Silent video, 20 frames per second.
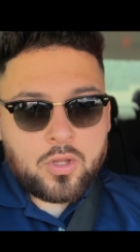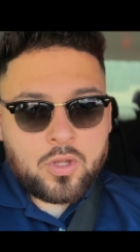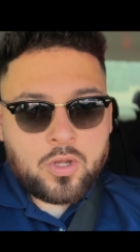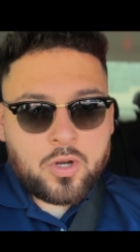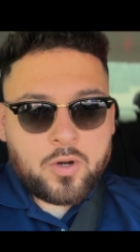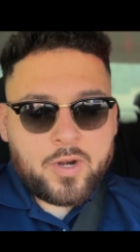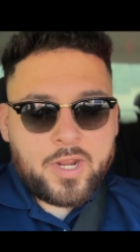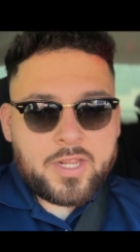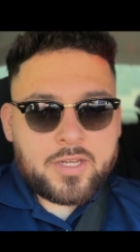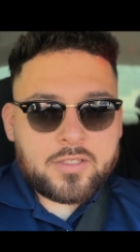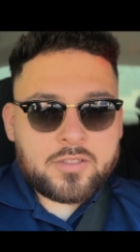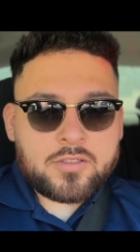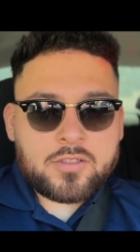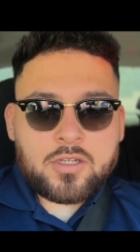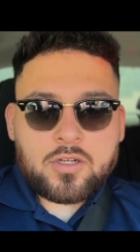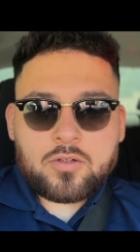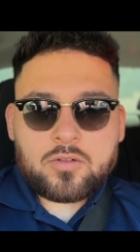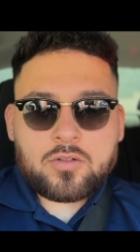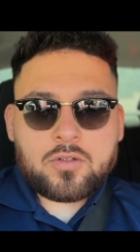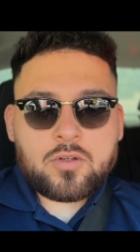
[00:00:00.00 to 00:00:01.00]
All right,
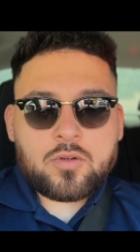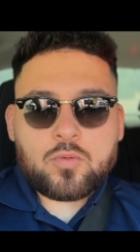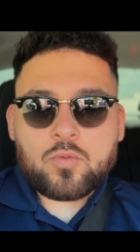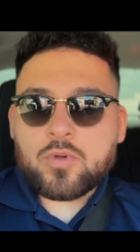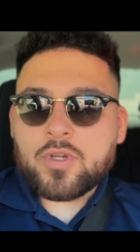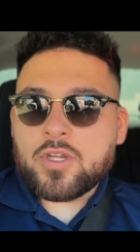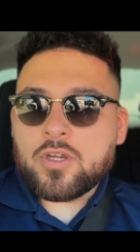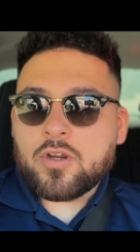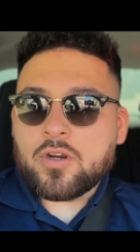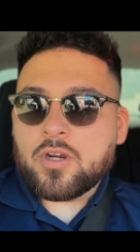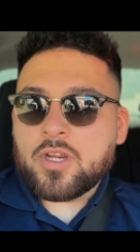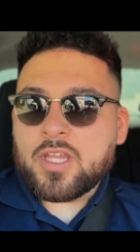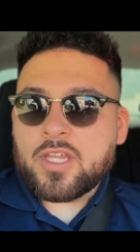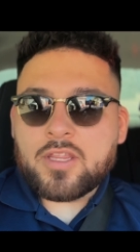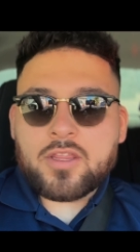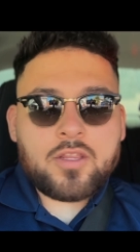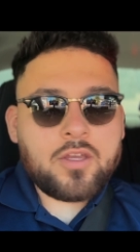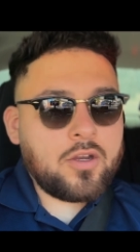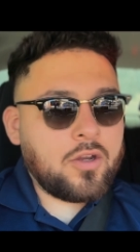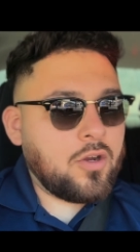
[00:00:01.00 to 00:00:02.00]
so we are
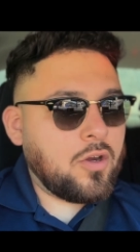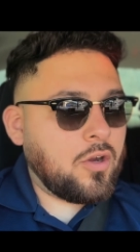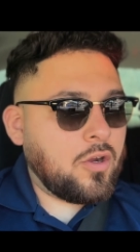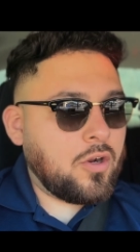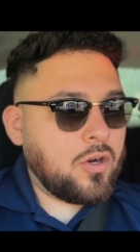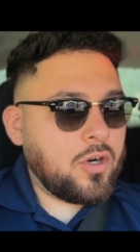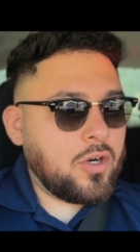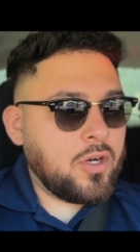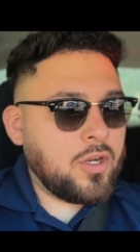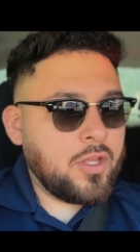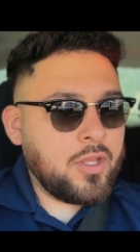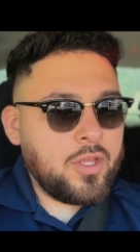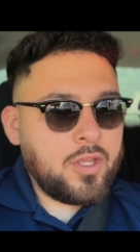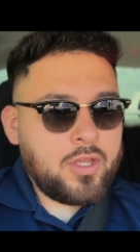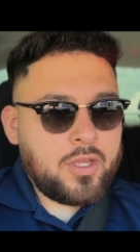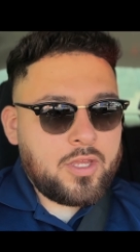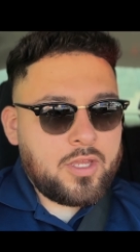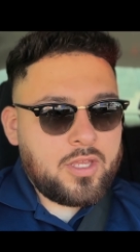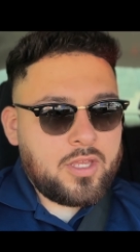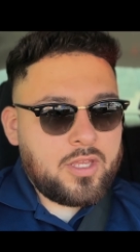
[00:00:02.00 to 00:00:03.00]
in the car
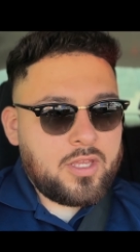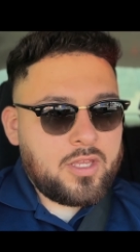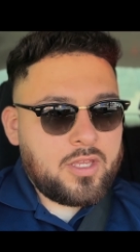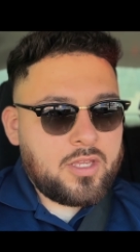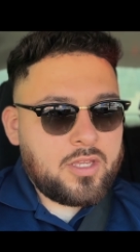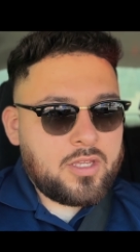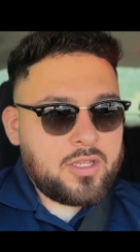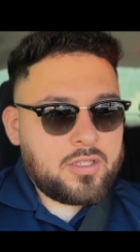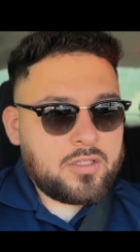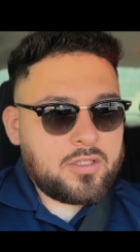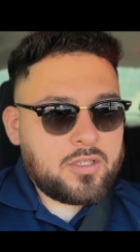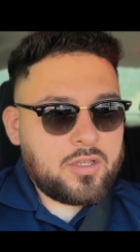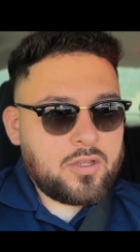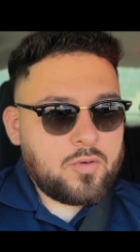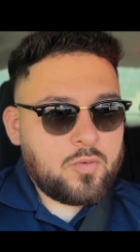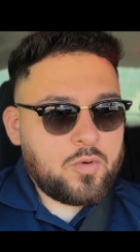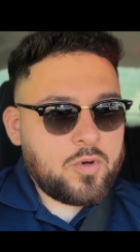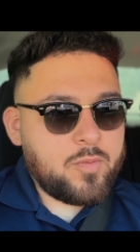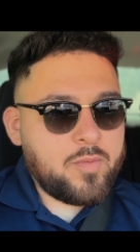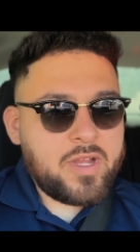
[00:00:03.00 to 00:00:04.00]

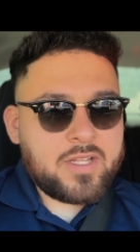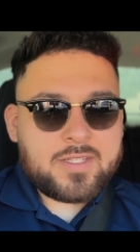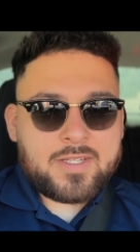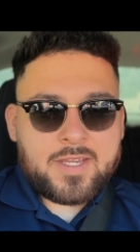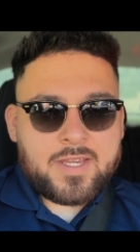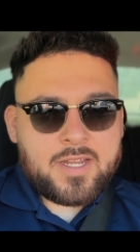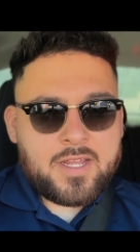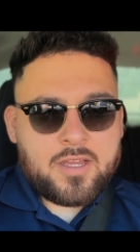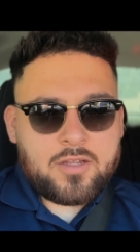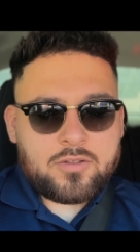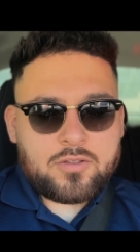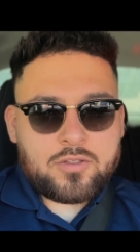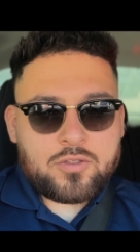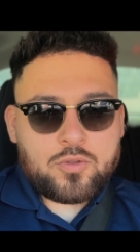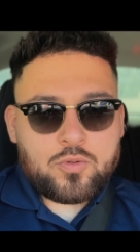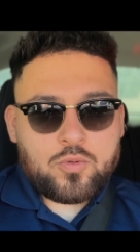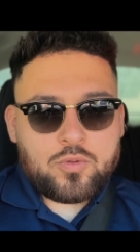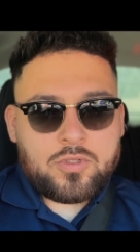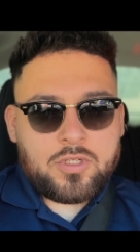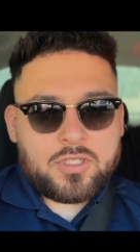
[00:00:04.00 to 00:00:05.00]
and we're about to head out
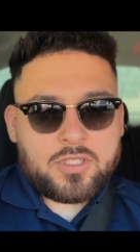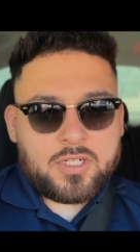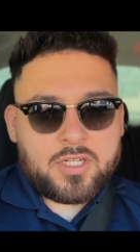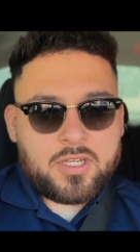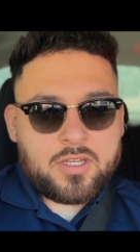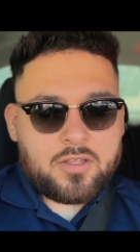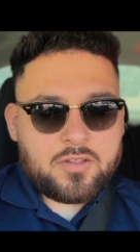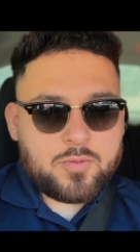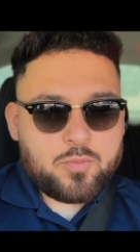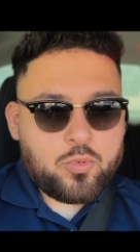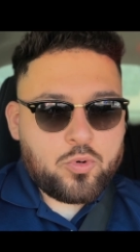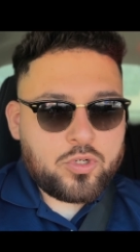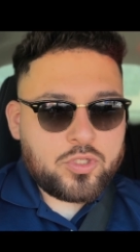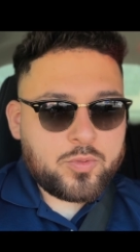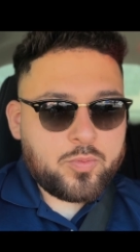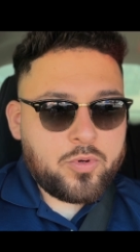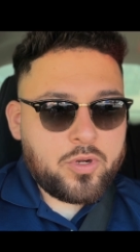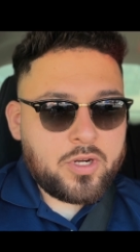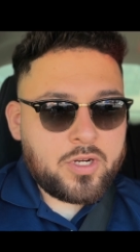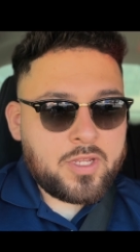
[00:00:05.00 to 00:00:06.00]
to Dignity Health
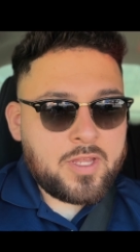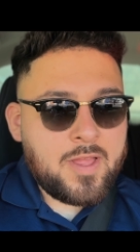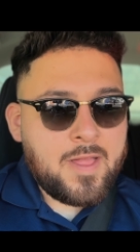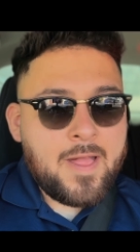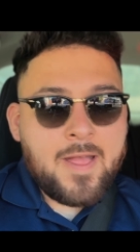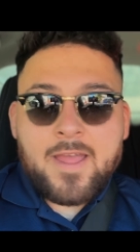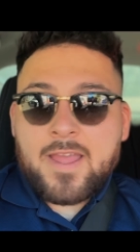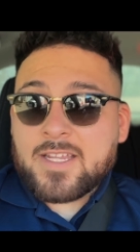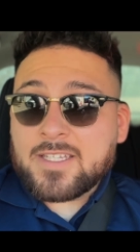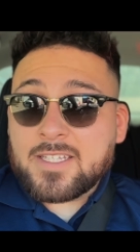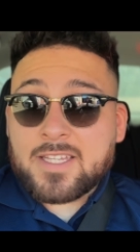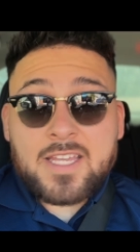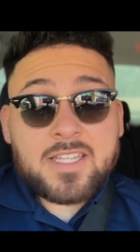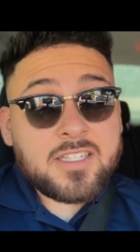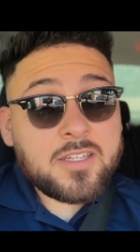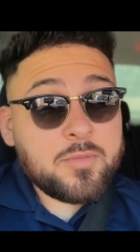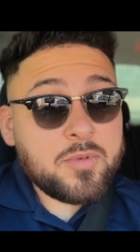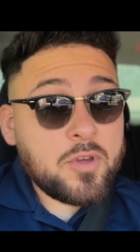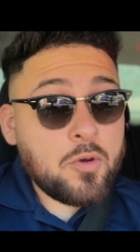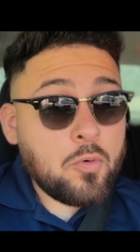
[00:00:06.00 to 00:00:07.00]
Sports Park.
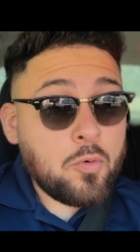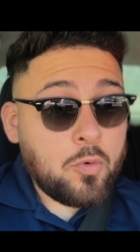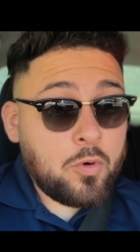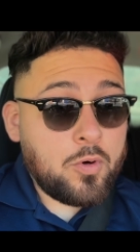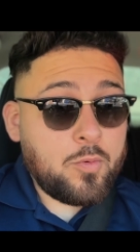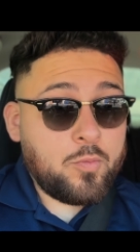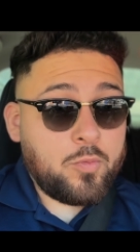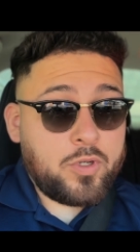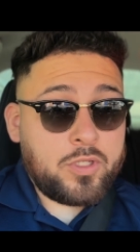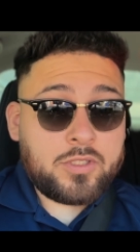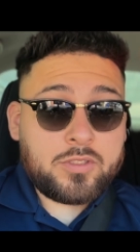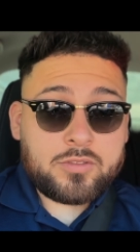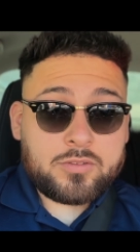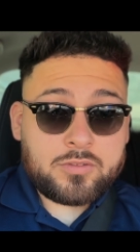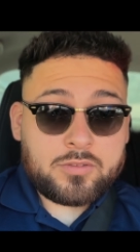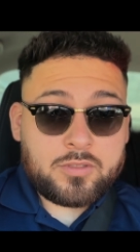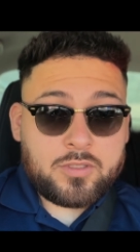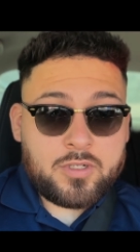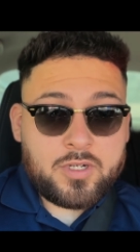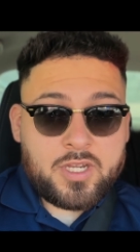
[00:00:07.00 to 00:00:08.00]
Today's gonna be a warm one.
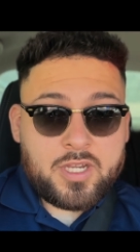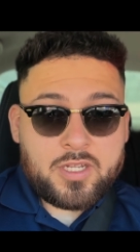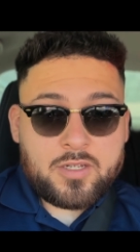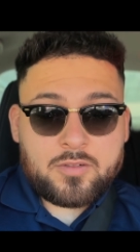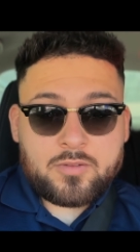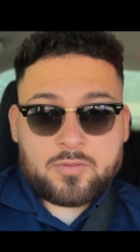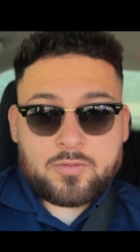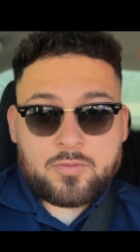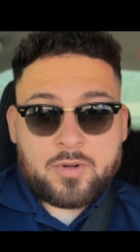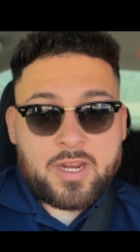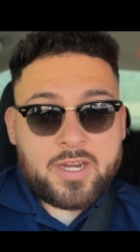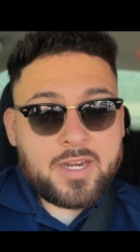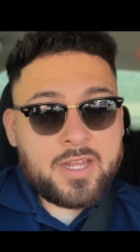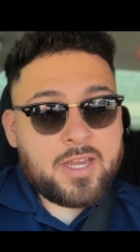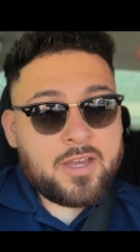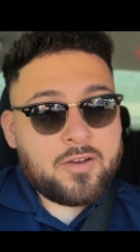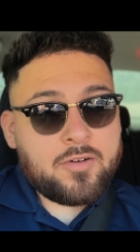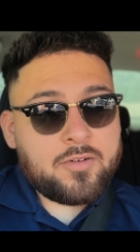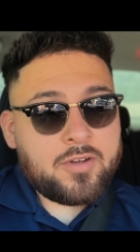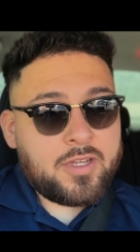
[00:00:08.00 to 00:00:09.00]
All right, right
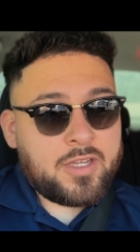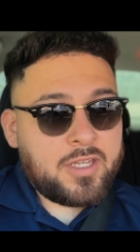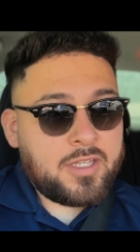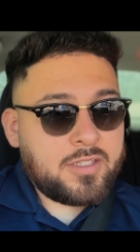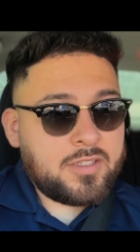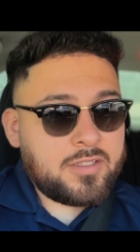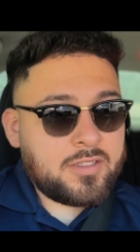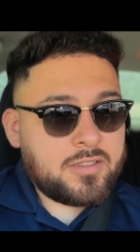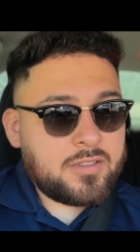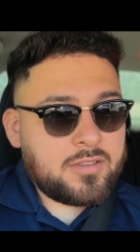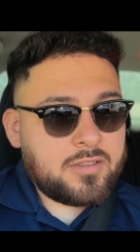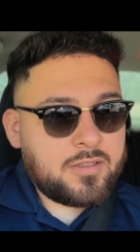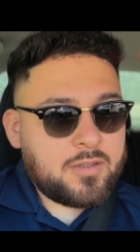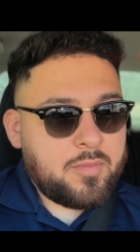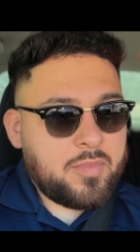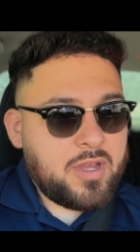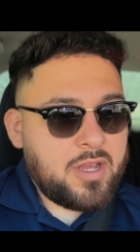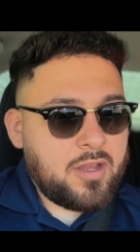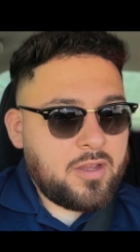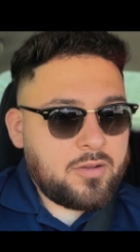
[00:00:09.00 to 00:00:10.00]
now it's
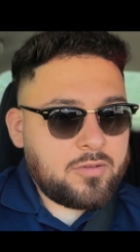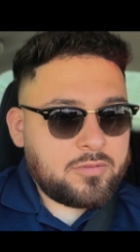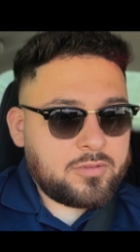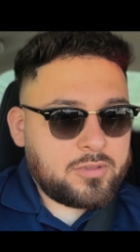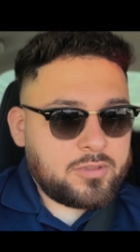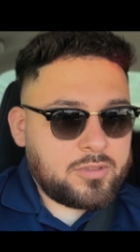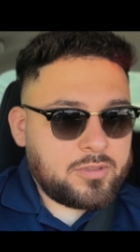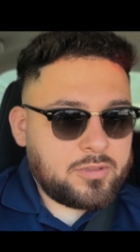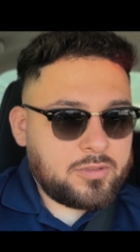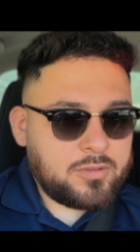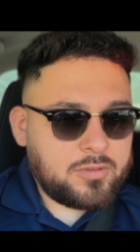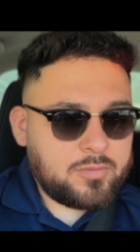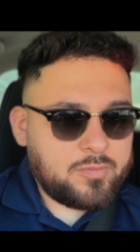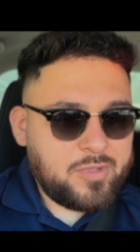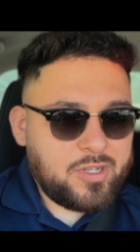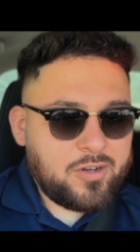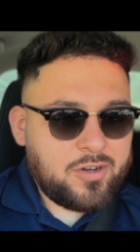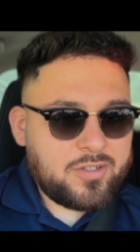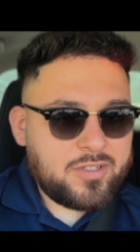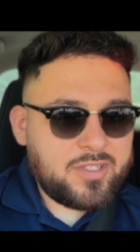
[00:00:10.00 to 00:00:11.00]
about,
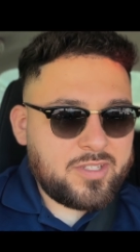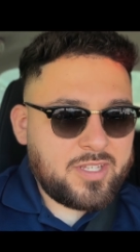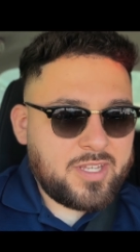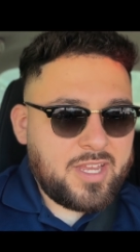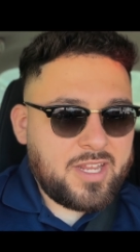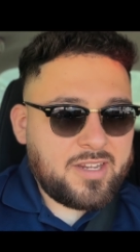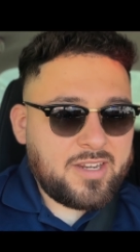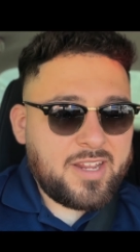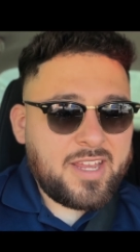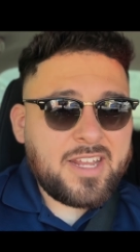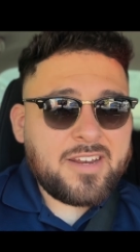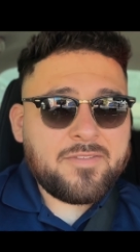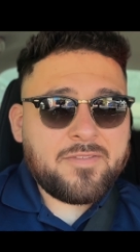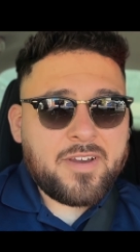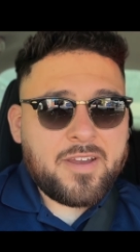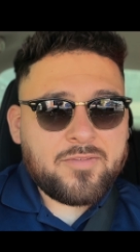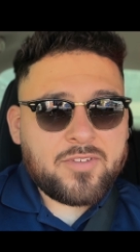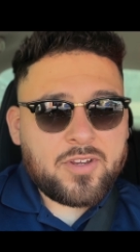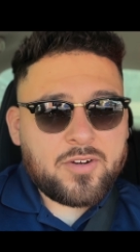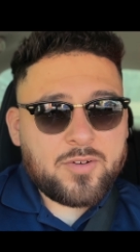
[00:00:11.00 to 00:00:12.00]
my car's indicating
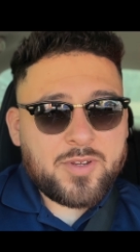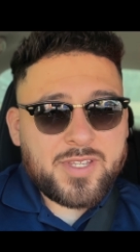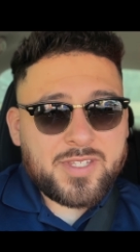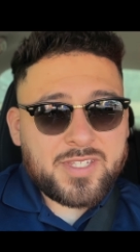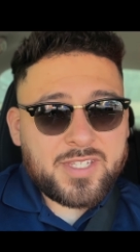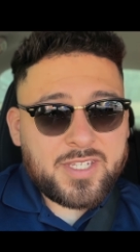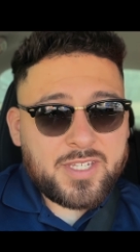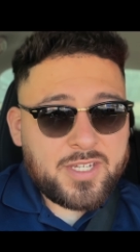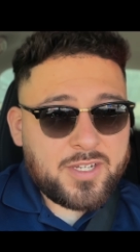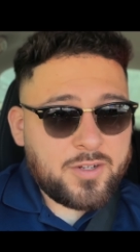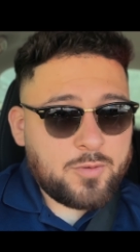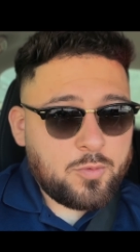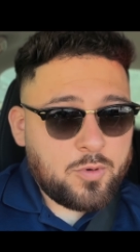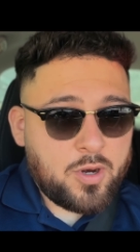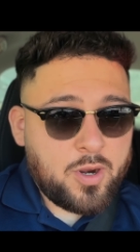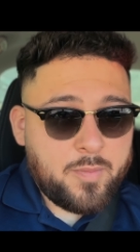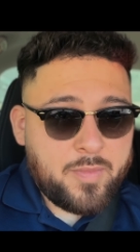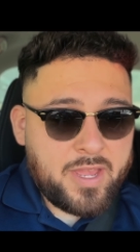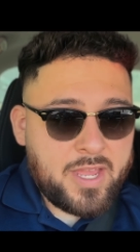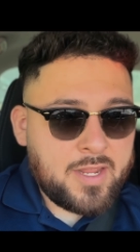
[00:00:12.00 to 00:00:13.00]
85 degrees here
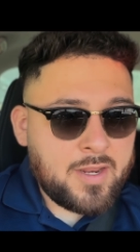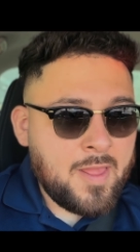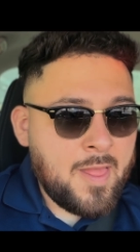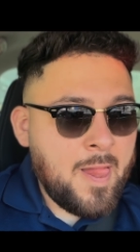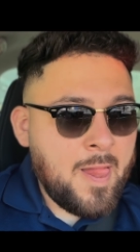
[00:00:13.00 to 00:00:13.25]
where I'm at.